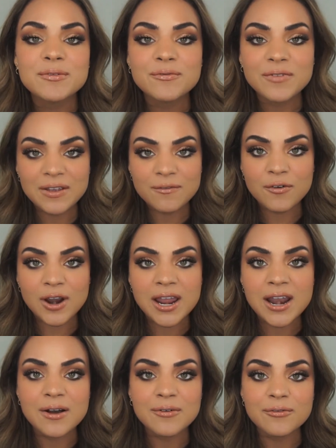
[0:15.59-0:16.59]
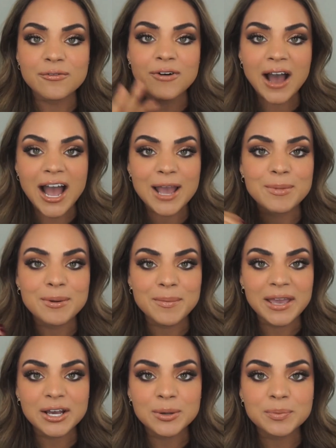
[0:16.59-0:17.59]
favorite vibe
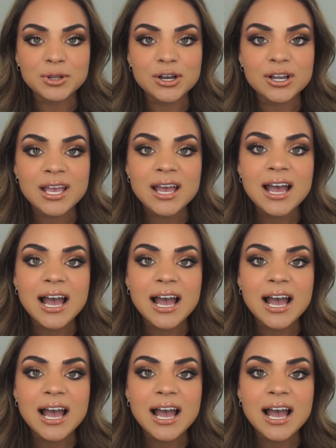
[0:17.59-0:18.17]
makeup look.